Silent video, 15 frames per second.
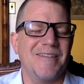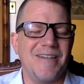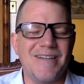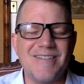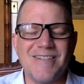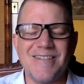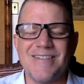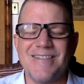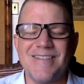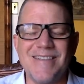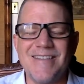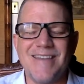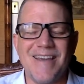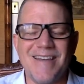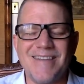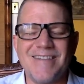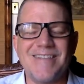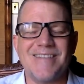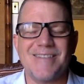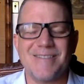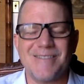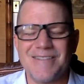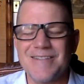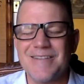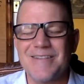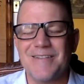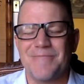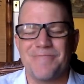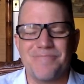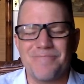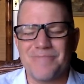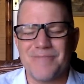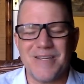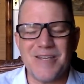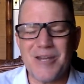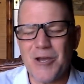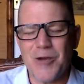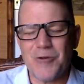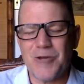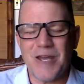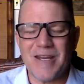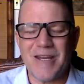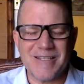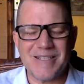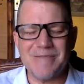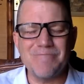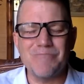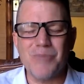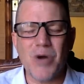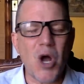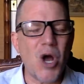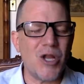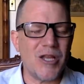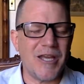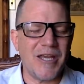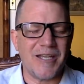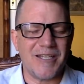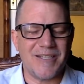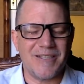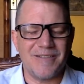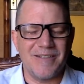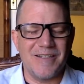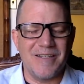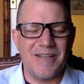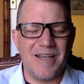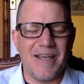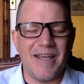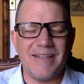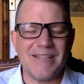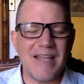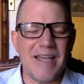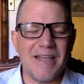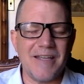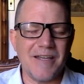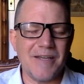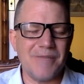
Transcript: I just see that this, and it's symbolic. It's like,